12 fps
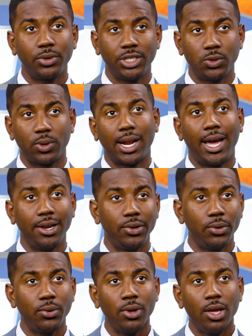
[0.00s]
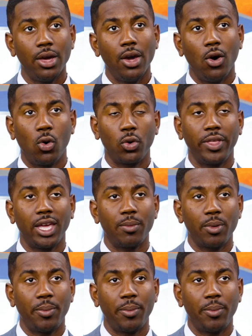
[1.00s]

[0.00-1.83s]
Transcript: which is what I do, or they can